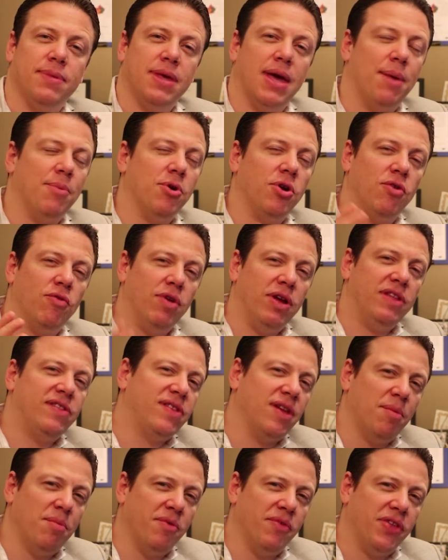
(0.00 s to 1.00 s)
I'm going to read
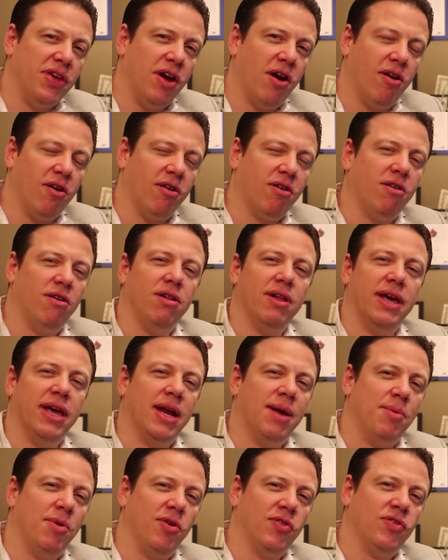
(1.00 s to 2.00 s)
some of the article,
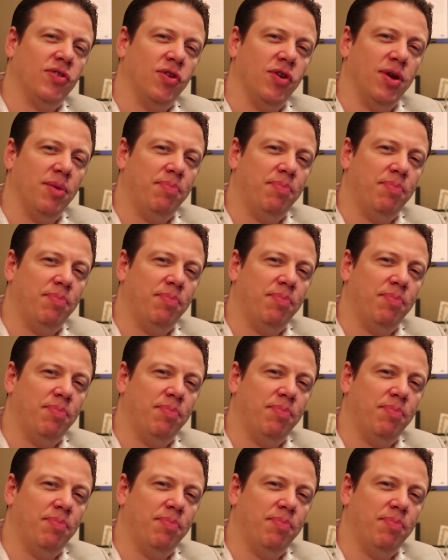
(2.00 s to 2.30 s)
and I'm also going